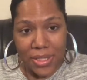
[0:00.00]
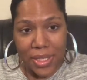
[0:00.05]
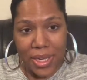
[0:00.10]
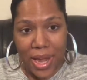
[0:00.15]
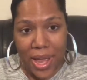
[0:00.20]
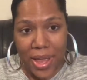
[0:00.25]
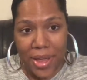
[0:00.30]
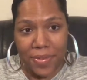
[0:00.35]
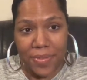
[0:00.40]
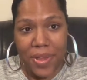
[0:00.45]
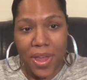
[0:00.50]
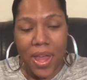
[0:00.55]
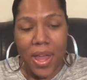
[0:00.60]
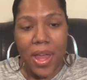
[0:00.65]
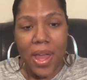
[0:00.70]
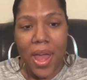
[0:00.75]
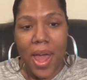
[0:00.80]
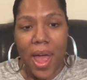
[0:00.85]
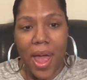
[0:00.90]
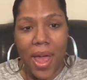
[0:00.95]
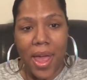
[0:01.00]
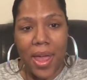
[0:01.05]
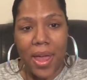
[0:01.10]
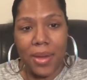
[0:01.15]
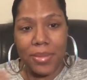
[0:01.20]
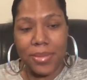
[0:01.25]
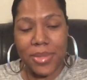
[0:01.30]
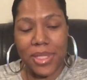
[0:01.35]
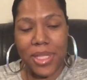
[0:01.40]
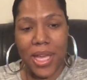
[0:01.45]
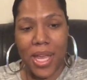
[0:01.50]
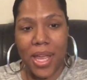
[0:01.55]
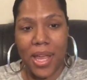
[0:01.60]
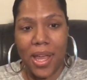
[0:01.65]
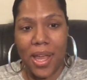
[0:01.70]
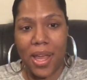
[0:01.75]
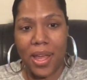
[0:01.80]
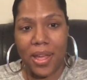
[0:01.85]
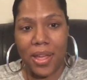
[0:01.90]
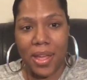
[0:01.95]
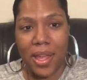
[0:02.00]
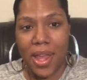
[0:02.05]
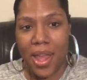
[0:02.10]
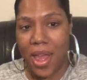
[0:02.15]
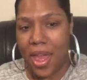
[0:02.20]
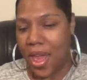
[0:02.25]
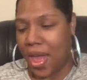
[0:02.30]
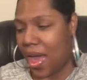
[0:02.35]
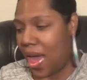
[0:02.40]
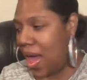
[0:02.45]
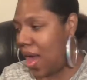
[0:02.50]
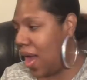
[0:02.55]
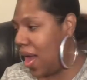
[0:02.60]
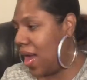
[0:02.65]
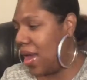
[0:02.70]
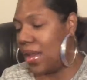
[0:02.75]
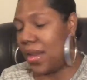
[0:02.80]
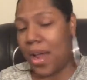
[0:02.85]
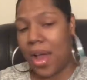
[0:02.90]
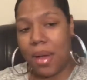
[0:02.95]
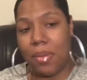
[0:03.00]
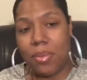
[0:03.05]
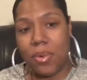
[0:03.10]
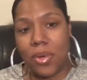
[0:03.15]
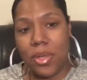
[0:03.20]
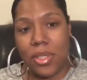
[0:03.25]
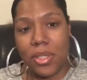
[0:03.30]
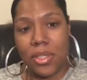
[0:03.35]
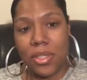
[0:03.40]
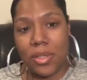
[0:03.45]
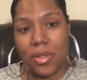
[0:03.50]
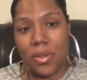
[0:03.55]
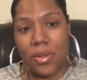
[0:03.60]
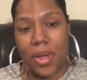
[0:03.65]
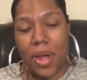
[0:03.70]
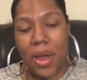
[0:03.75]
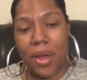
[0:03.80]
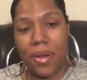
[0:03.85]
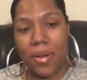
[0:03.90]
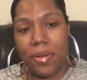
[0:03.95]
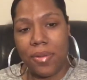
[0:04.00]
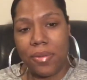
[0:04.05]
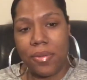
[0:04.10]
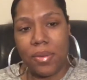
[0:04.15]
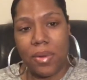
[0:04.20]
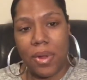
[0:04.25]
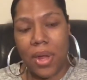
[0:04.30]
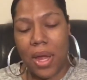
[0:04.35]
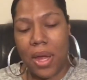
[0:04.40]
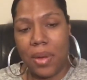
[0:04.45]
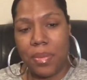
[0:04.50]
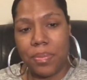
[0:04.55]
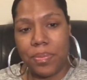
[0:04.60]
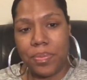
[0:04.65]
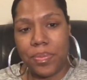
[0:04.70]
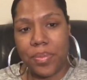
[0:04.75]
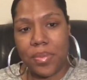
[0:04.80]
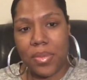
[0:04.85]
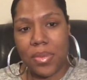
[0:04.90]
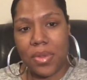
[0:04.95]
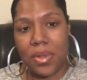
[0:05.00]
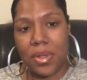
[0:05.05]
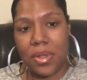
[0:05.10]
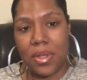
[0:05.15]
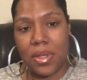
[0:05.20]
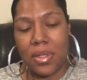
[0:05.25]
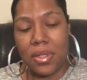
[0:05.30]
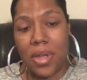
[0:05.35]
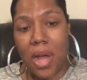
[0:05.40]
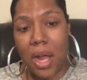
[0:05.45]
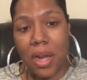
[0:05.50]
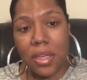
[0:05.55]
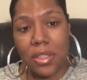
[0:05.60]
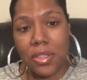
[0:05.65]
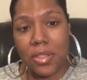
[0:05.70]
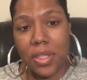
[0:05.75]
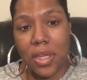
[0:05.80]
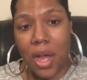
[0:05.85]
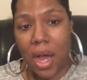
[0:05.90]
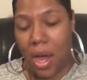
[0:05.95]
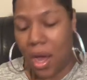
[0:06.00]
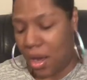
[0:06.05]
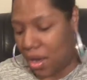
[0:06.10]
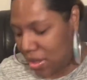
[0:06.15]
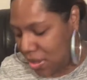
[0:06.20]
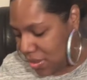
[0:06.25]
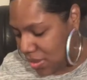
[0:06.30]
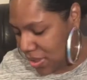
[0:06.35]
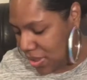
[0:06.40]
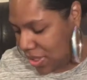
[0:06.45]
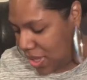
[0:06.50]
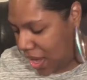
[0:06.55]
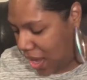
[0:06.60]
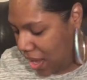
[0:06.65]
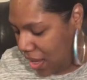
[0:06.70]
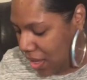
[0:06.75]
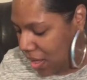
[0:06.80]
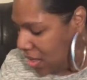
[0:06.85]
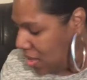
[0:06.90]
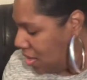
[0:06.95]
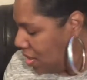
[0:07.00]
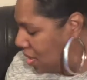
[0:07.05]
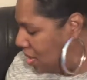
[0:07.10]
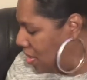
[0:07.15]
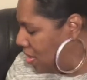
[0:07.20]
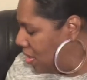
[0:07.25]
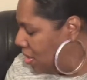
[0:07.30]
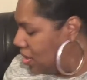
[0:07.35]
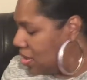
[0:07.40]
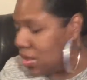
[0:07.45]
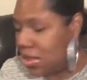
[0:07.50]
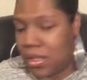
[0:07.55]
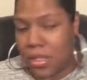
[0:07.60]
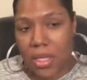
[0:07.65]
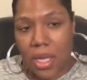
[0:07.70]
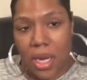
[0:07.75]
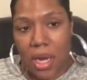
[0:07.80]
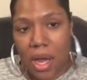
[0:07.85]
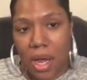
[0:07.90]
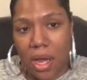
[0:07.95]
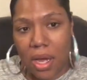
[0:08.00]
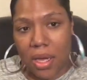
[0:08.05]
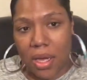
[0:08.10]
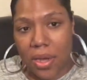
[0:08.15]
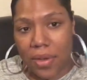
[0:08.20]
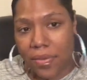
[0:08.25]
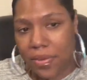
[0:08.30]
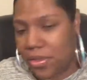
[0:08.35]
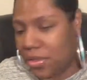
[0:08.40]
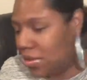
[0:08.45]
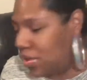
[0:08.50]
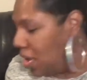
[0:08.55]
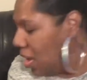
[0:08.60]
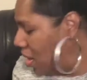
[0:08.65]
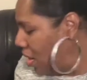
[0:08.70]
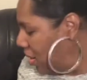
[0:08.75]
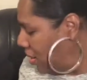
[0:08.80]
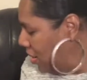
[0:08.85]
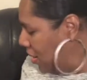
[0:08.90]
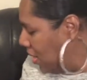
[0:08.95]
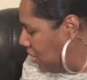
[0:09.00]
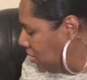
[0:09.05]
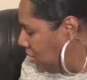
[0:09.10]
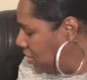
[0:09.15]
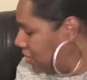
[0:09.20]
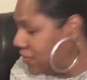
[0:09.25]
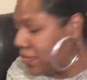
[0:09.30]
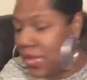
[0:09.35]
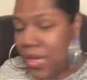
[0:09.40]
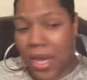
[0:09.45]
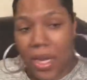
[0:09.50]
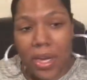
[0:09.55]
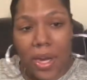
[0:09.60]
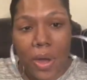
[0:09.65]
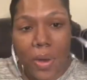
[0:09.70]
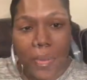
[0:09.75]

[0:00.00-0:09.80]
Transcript: Life. I am Tia, and I'm going to do a Dollar Tree haul today. This is a long overdue haul that I should have done a